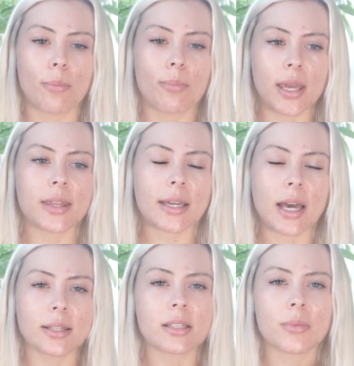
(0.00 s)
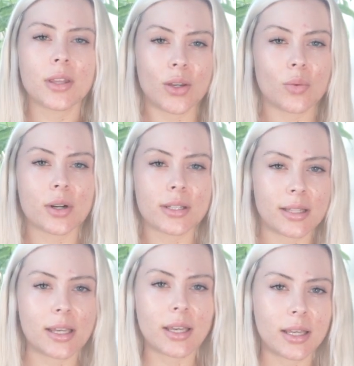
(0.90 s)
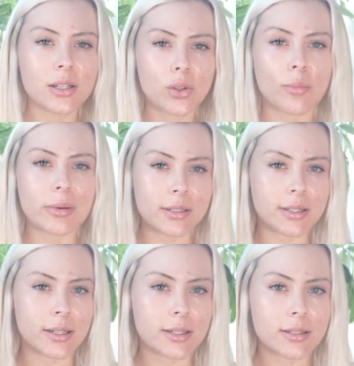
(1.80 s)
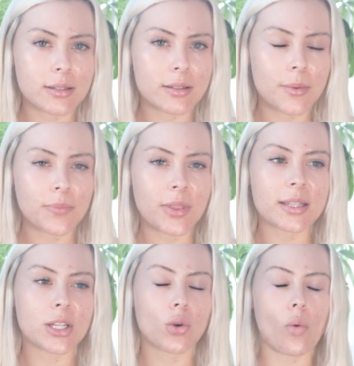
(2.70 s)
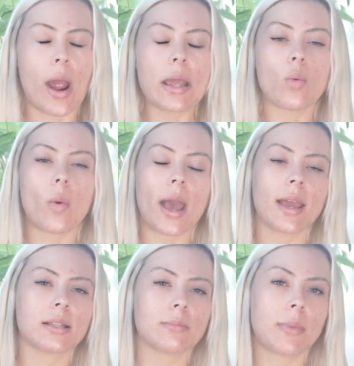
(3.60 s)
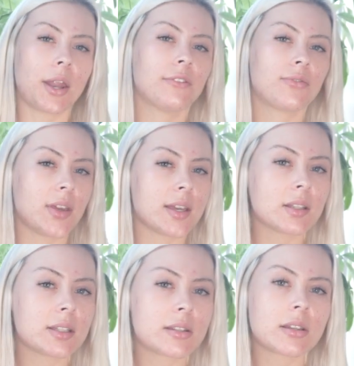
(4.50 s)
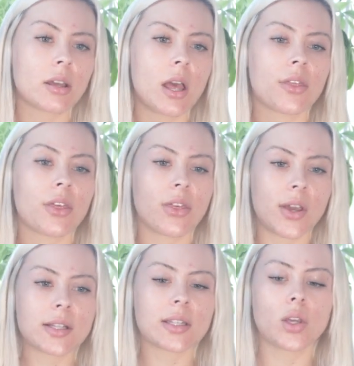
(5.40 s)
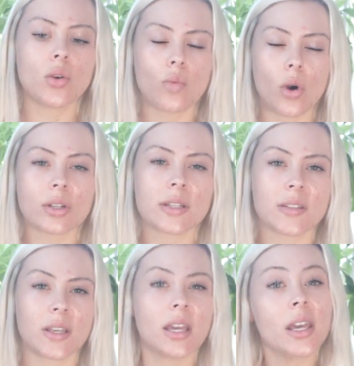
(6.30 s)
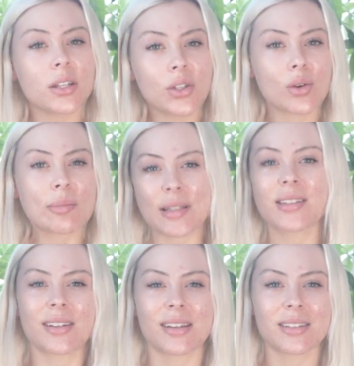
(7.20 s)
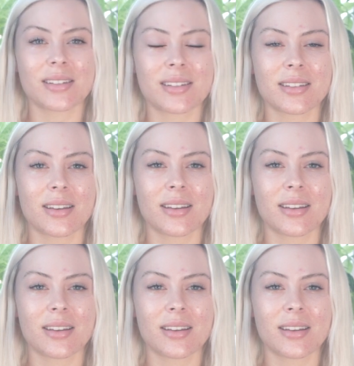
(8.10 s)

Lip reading: Be the customer that you want to see in your business is a great way to manifest the things that you want to see in your business.